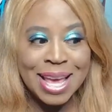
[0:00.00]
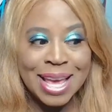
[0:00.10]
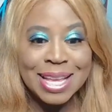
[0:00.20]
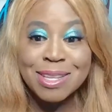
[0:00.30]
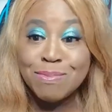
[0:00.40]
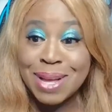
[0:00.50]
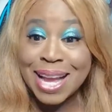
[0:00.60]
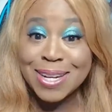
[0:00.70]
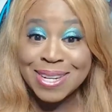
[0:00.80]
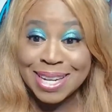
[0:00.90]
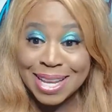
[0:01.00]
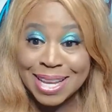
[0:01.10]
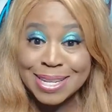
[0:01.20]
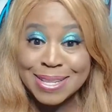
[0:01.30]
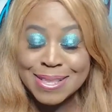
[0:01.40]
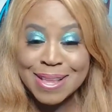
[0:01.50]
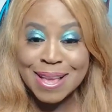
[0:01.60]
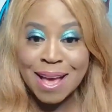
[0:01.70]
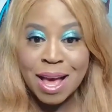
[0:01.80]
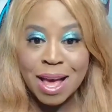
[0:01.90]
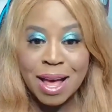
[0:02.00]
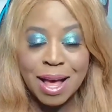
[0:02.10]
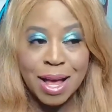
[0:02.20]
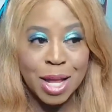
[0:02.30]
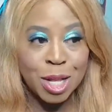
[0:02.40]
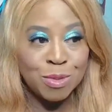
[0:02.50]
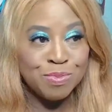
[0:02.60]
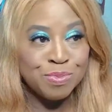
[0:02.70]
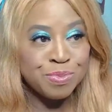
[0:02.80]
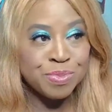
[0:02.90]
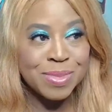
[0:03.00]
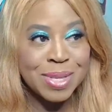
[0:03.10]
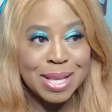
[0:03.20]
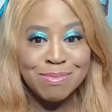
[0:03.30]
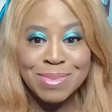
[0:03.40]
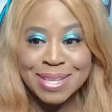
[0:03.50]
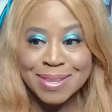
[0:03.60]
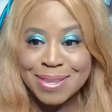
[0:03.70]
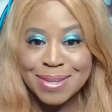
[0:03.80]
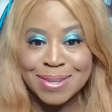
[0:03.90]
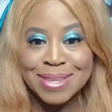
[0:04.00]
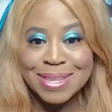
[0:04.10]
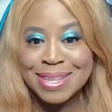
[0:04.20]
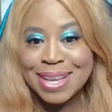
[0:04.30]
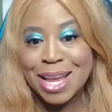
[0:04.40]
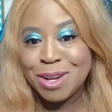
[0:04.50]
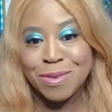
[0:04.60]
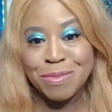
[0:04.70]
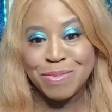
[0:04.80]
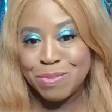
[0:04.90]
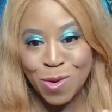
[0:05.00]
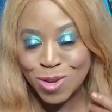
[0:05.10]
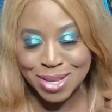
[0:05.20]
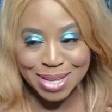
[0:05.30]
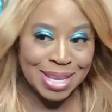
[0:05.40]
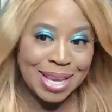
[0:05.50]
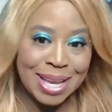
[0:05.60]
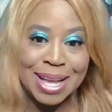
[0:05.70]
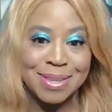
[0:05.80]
It's a minor nit, um, but still, again, for me personally,